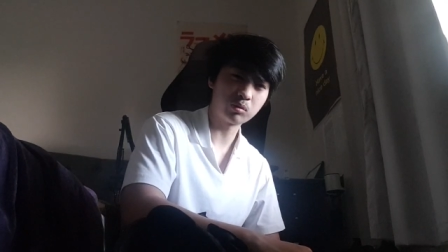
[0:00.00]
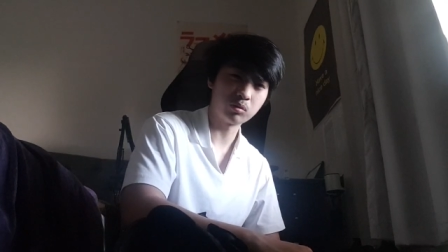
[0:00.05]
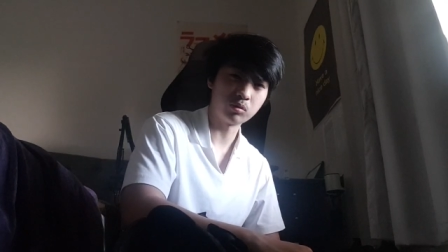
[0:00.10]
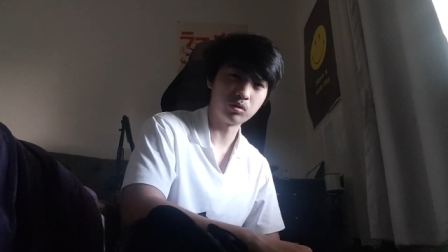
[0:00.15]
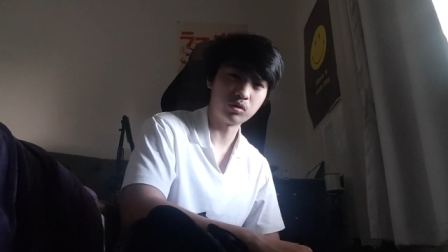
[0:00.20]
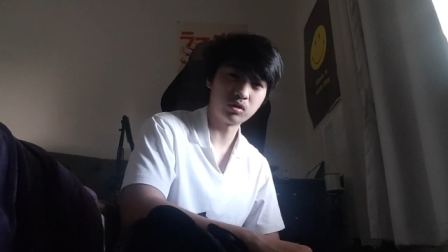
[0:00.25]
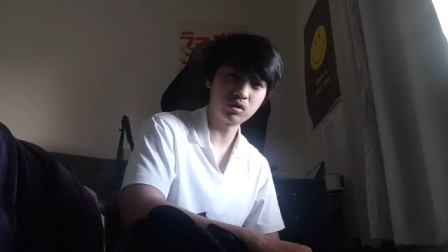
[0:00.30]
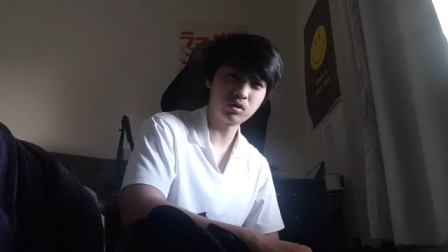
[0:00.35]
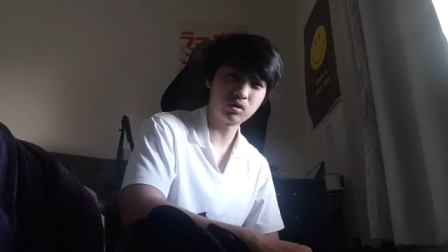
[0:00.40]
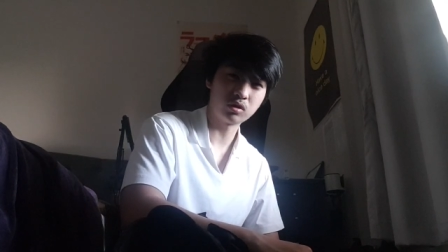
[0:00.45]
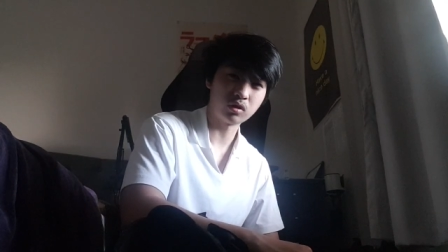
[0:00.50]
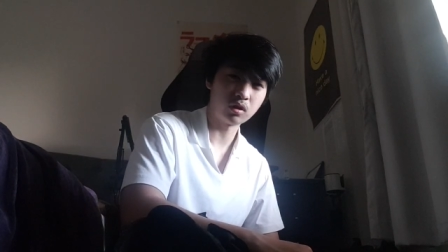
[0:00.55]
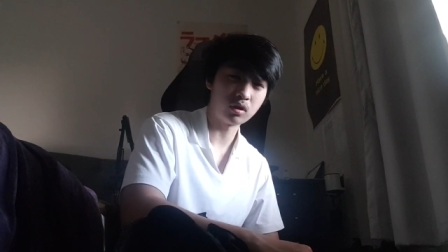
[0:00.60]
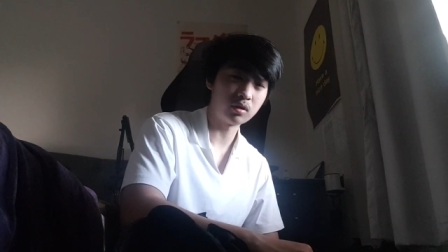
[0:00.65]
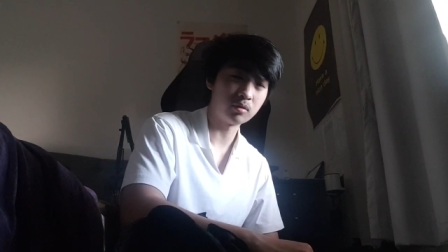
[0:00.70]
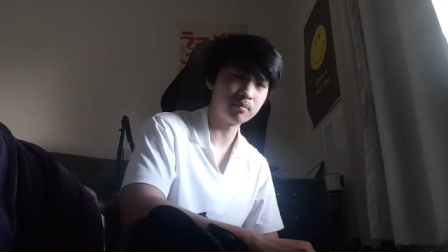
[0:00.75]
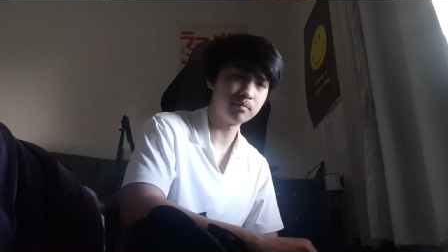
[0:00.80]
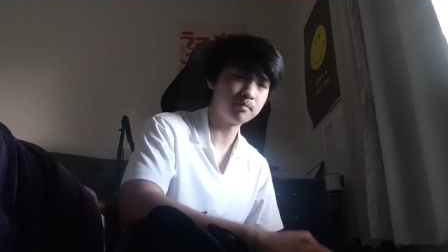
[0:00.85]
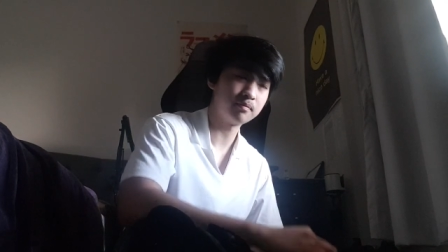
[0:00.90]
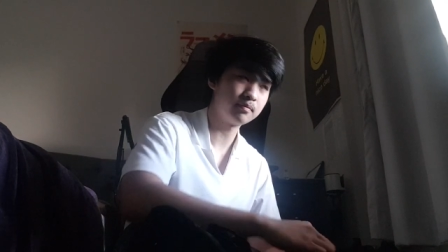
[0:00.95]
we'll just
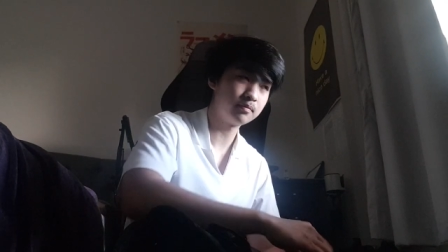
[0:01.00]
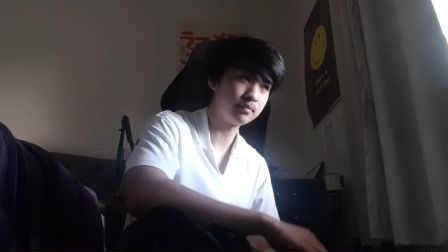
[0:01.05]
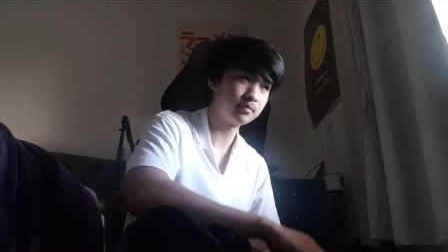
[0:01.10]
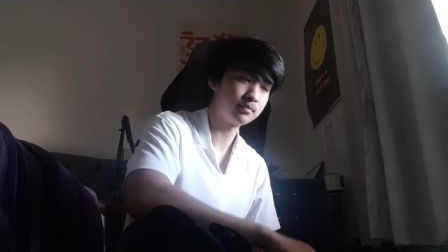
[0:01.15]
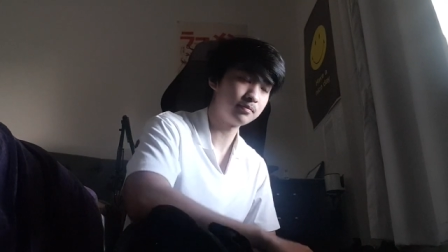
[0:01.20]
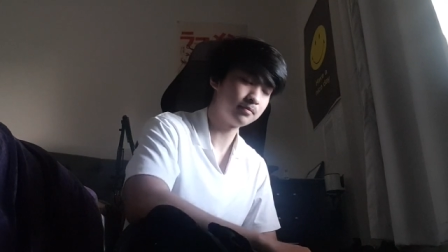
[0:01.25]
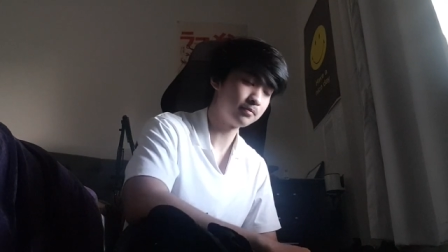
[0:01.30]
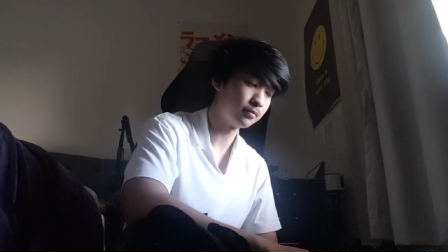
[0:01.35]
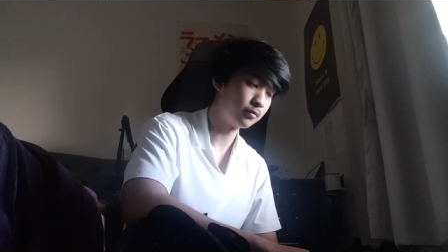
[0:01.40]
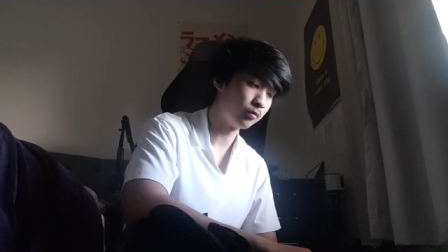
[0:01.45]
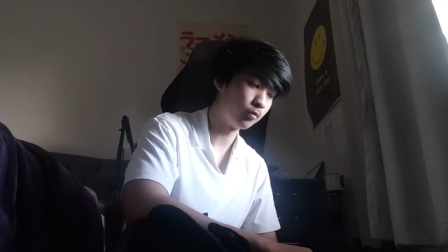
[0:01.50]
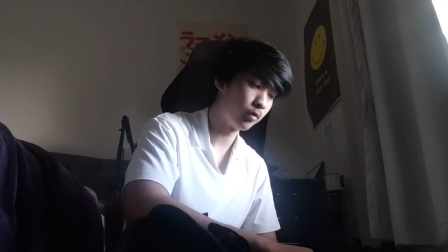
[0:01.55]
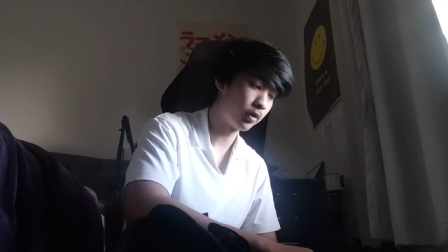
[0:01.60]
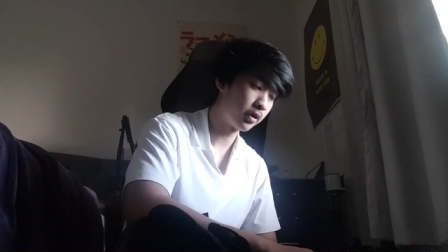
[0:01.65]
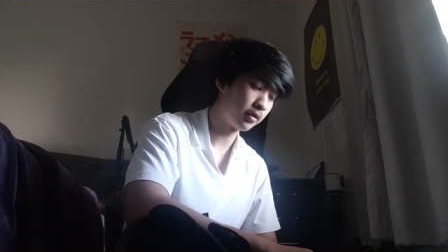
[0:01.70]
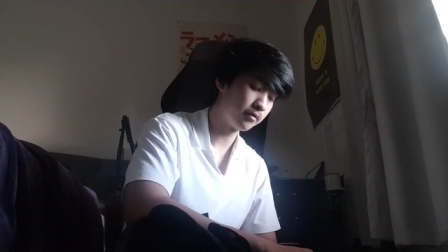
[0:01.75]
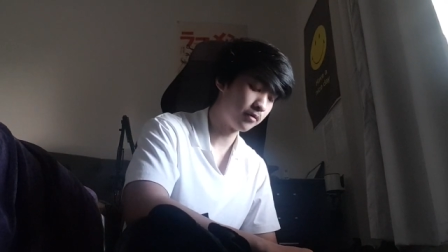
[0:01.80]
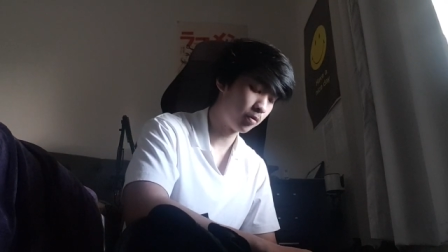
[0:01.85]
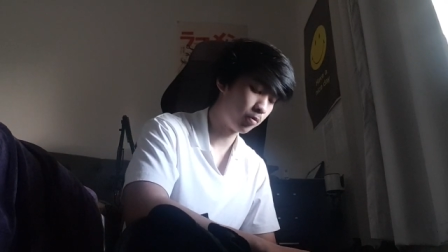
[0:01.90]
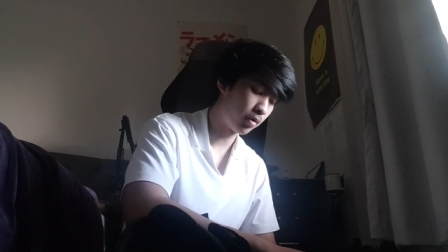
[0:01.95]
start
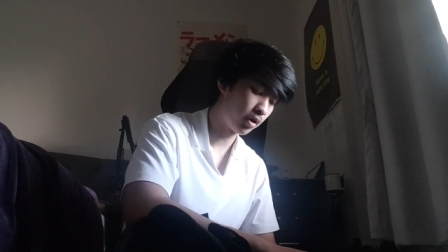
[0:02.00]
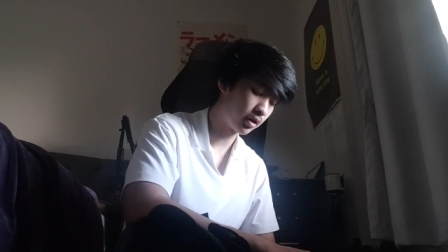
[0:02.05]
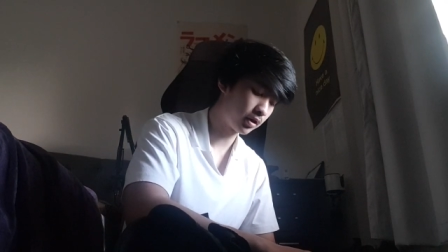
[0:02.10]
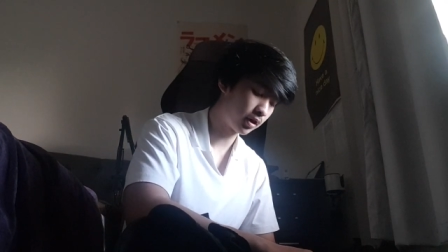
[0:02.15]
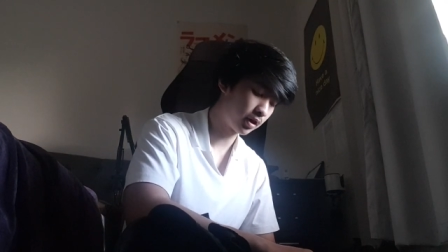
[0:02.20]
whatever work